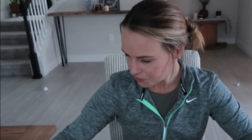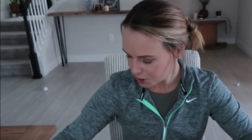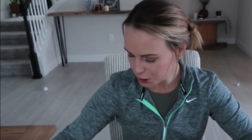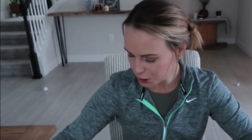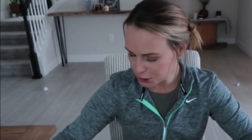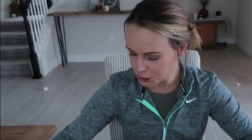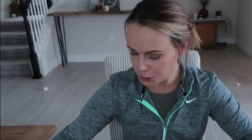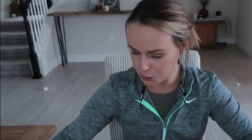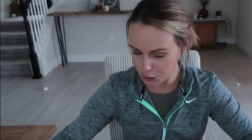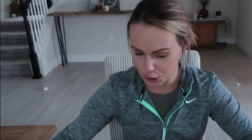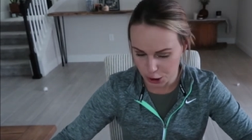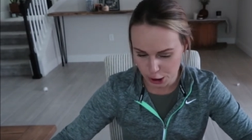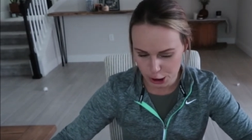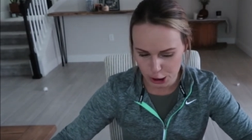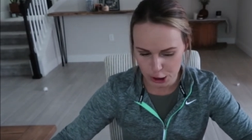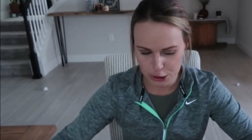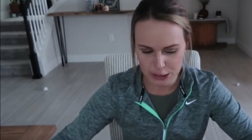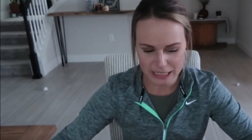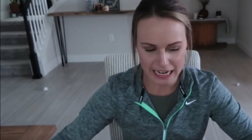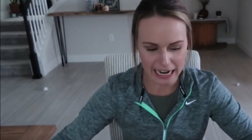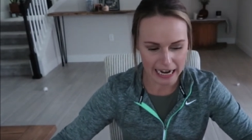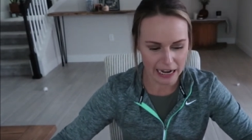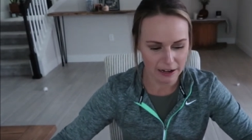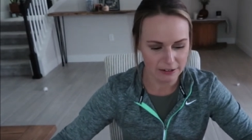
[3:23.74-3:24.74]
So took
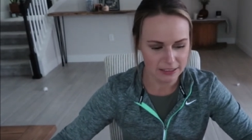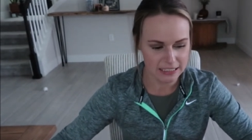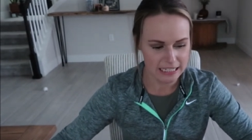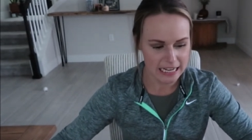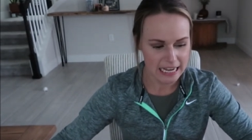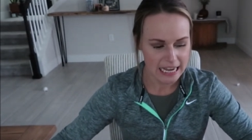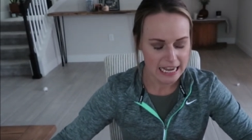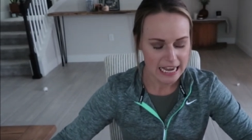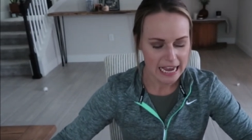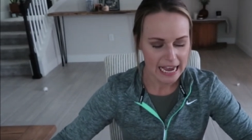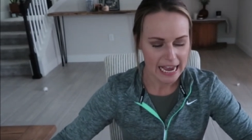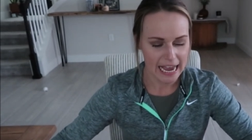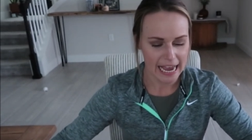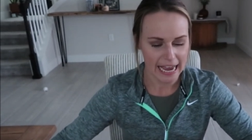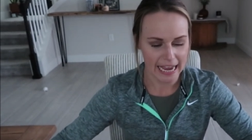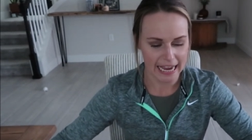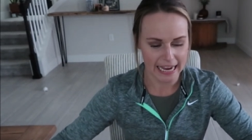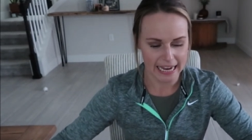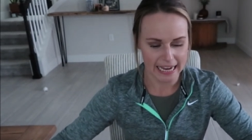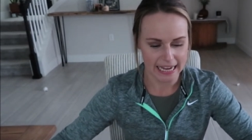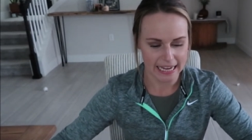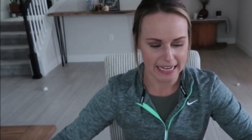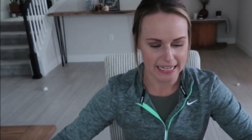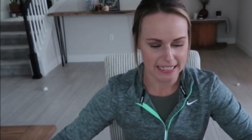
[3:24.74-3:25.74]
those out
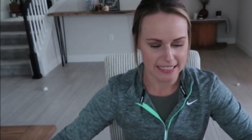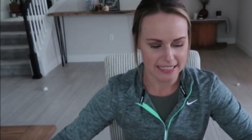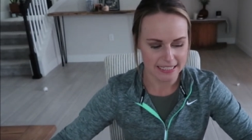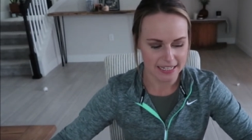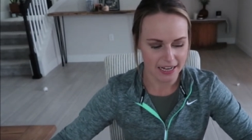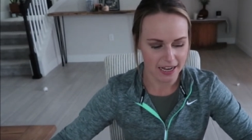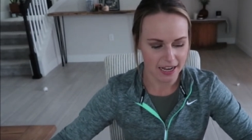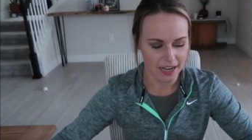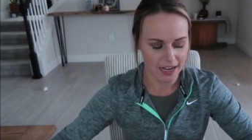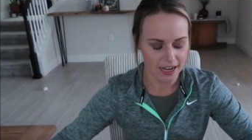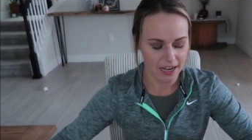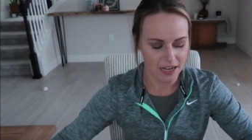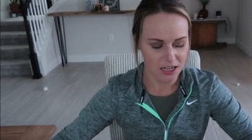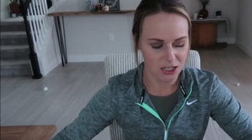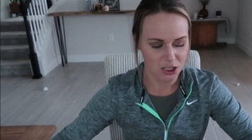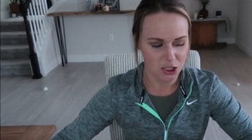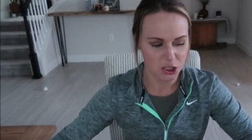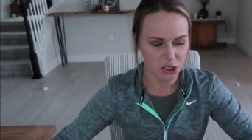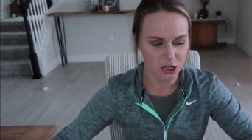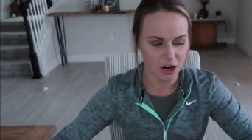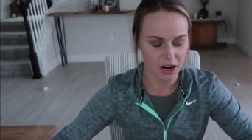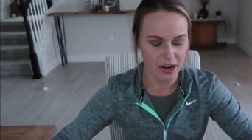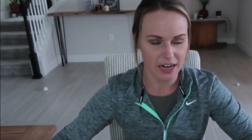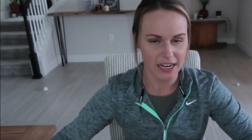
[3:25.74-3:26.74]
and uh,
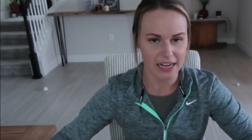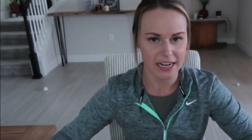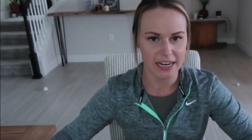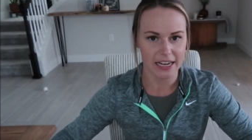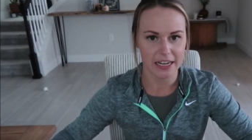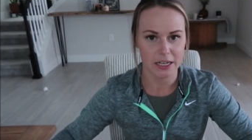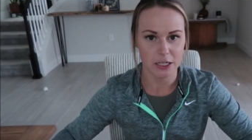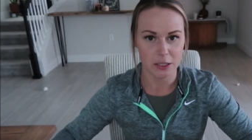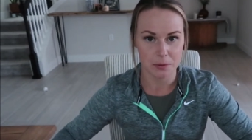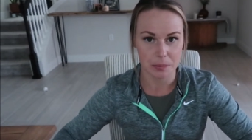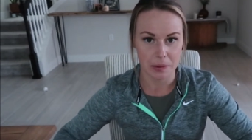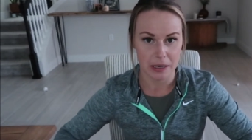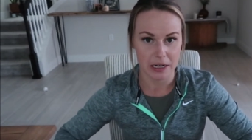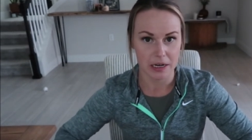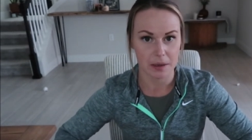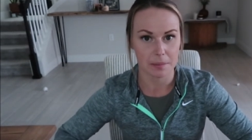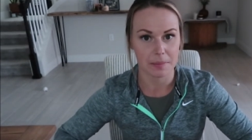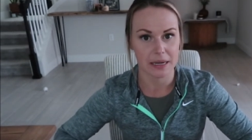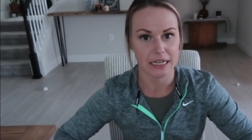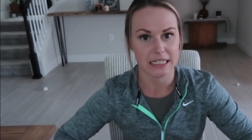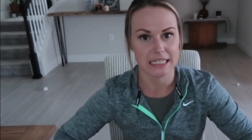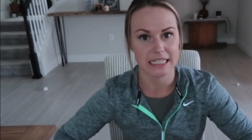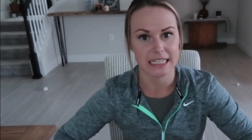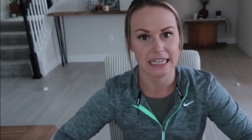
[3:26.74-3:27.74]
started
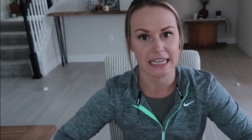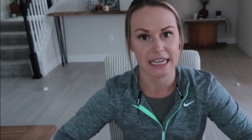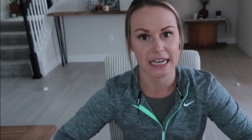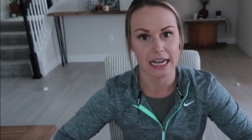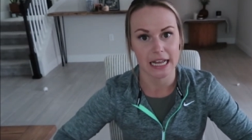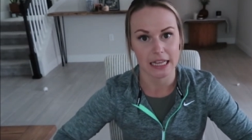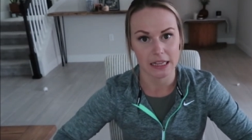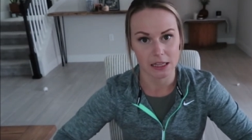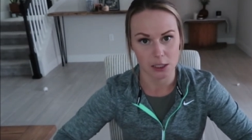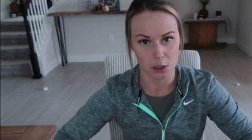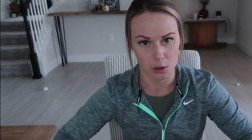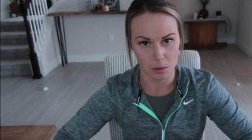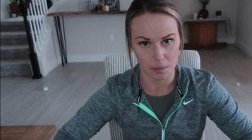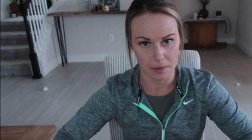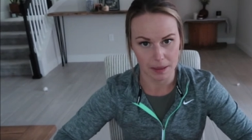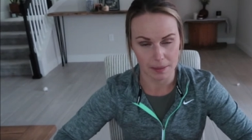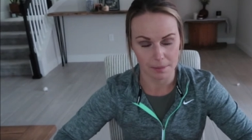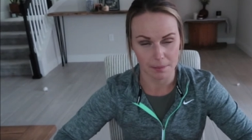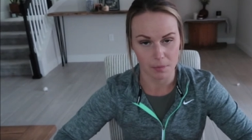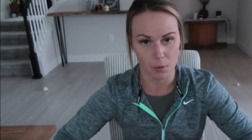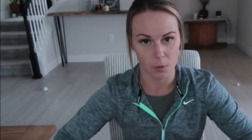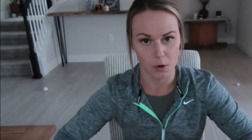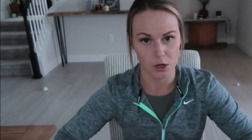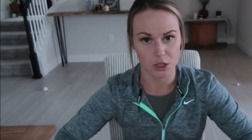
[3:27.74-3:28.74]
experimenting a little bit
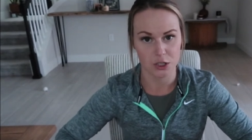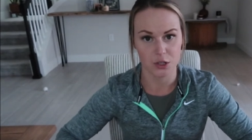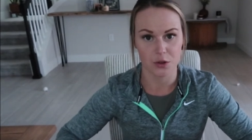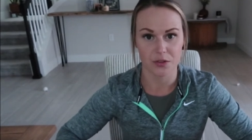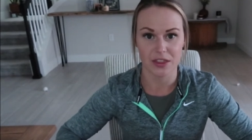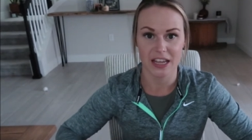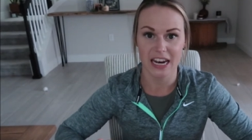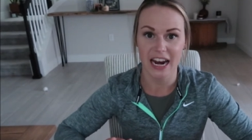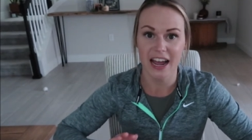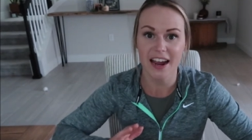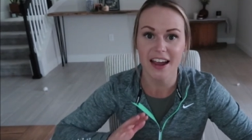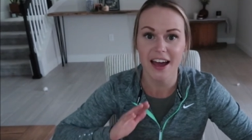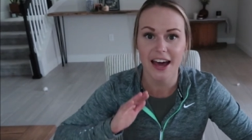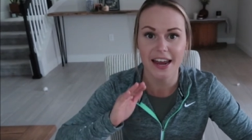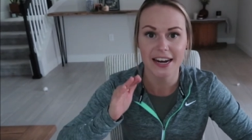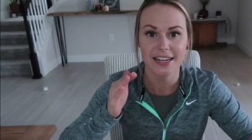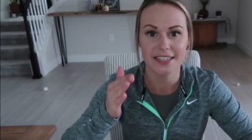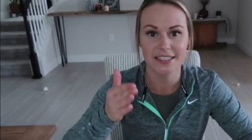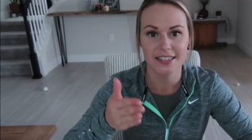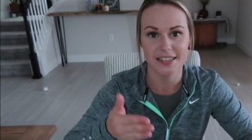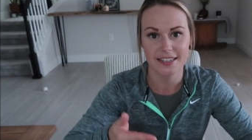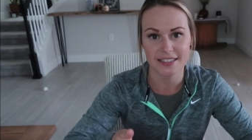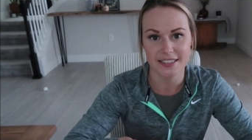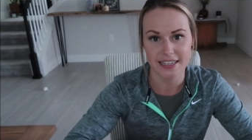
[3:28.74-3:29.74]
more. So then I got
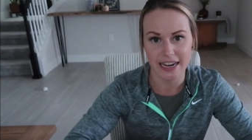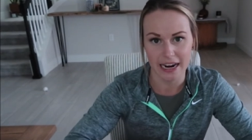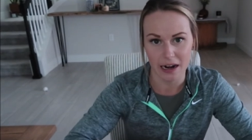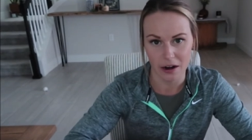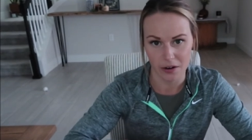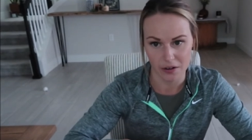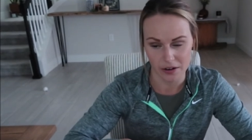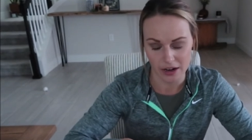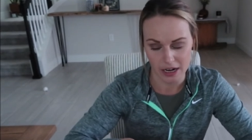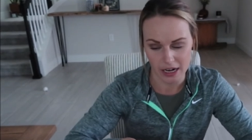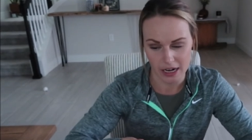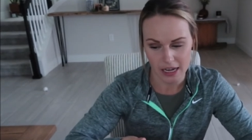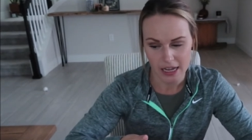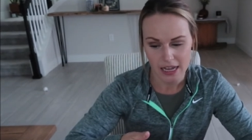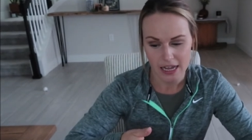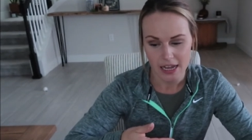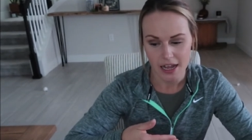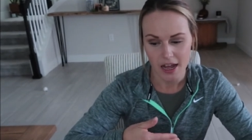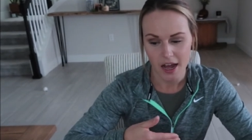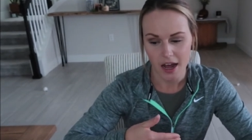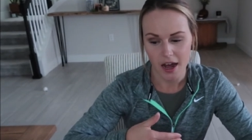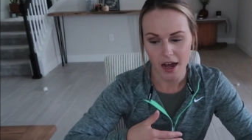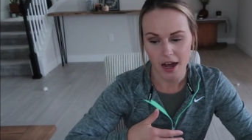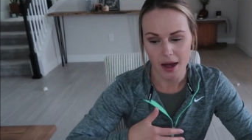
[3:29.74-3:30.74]
into dairy.
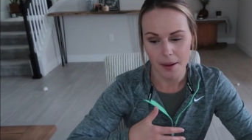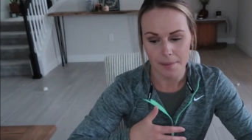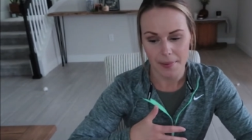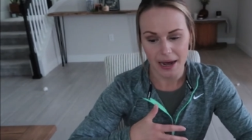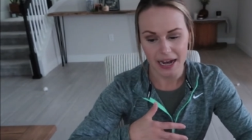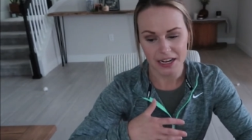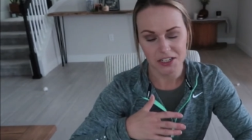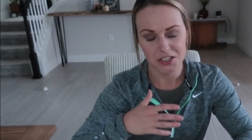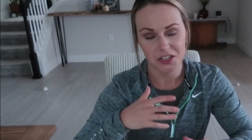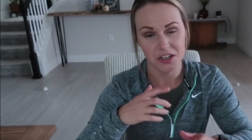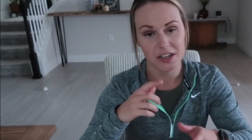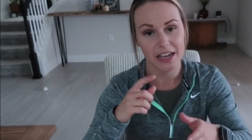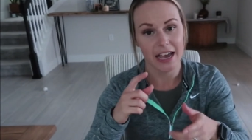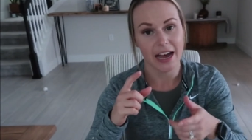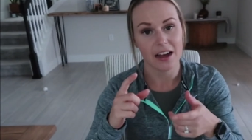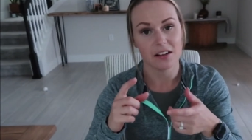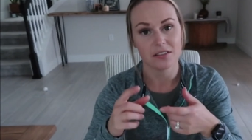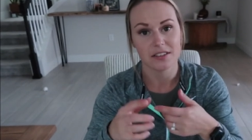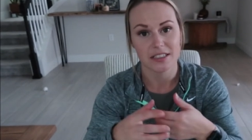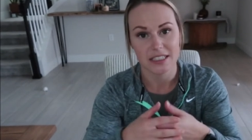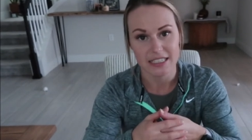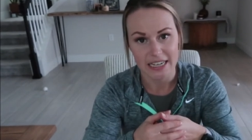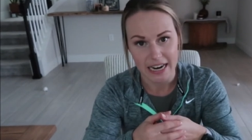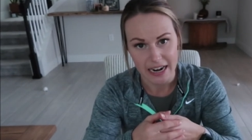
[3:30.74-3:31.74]
Um, I took
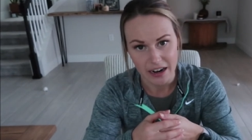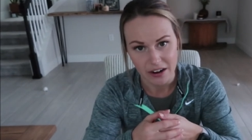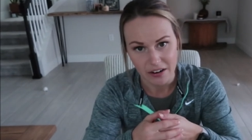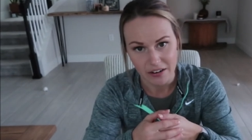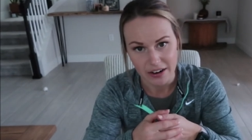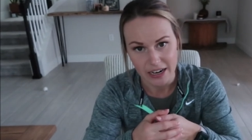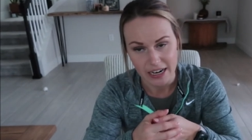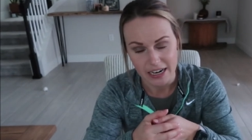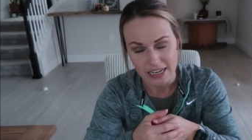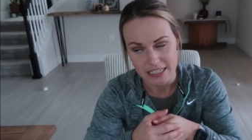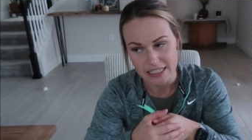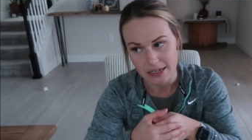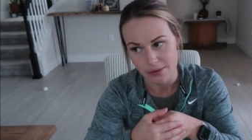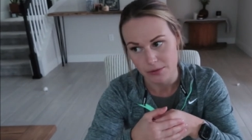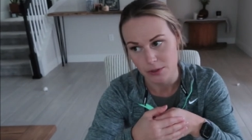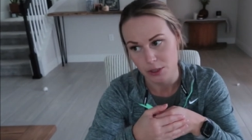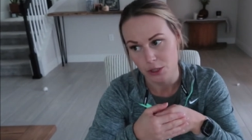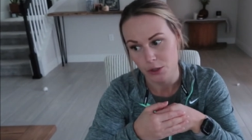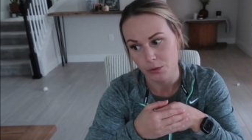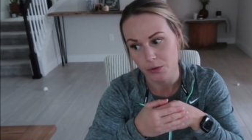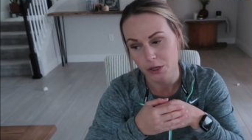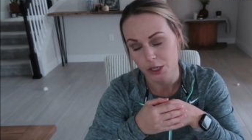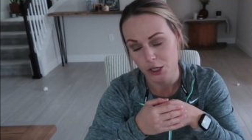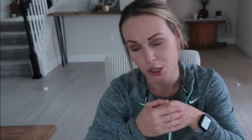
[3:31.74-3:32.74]
out dairy because I was
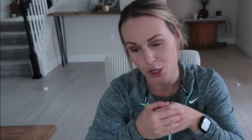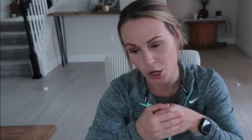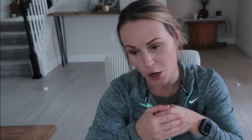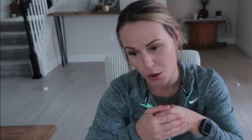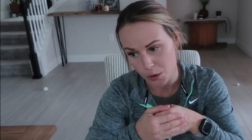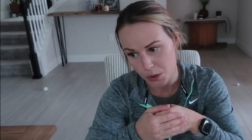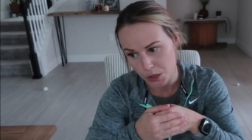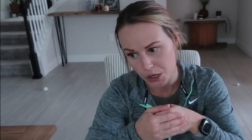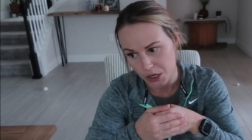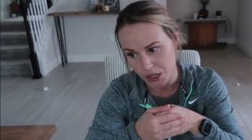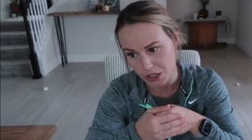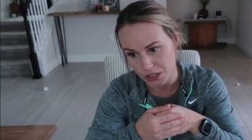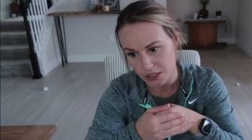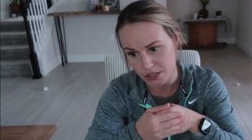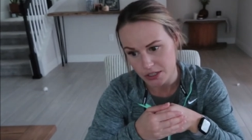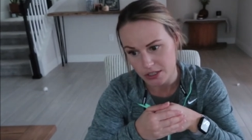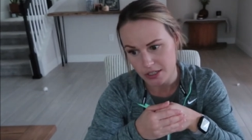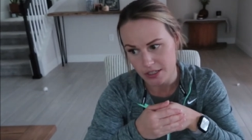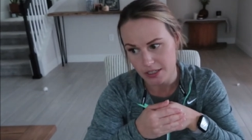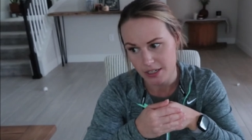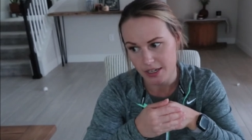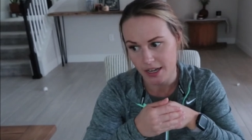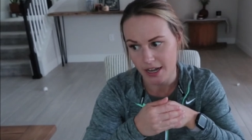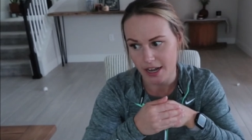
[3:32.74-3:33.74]
doing
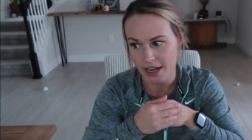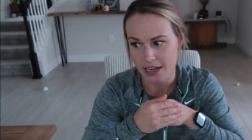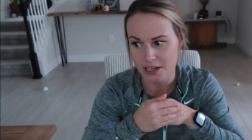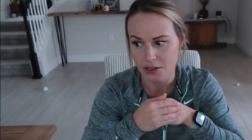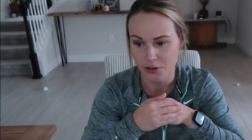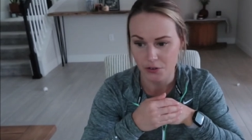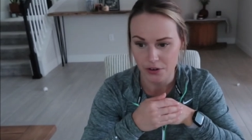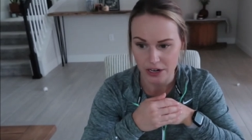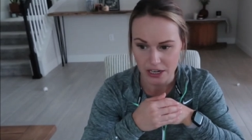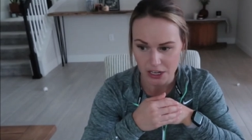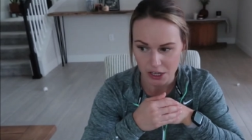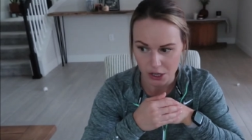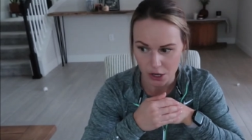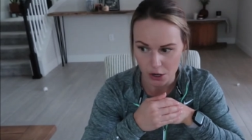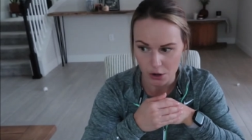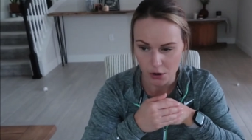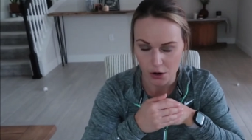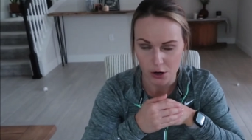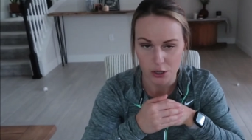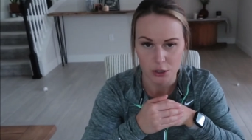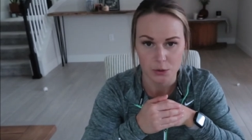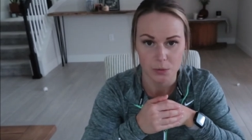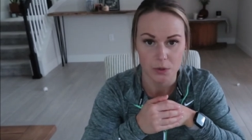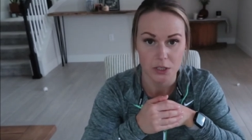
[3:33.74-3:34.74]
yogurts and Greek
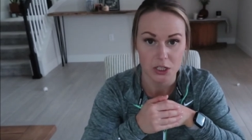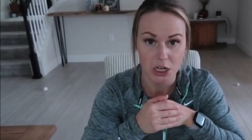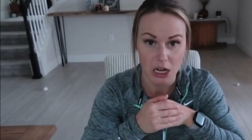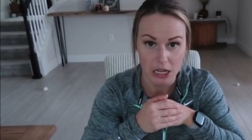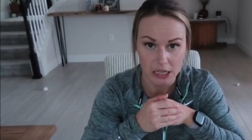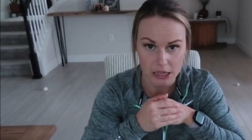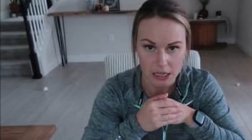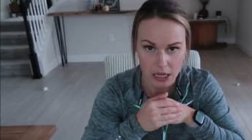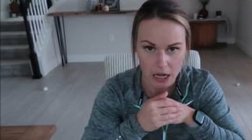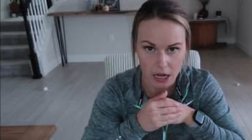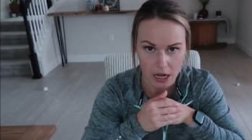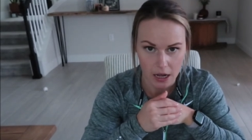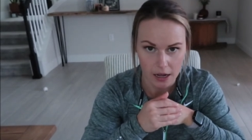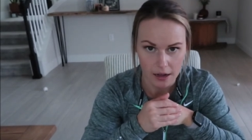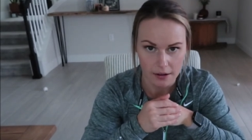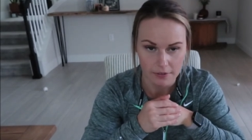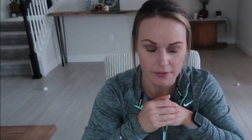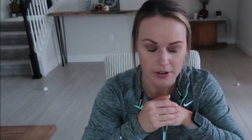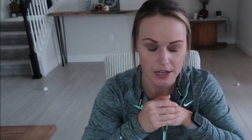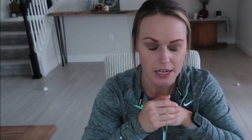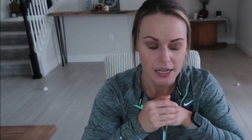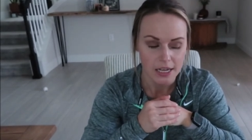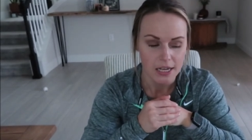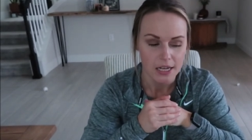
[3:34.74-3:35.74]
yogurts, which I love.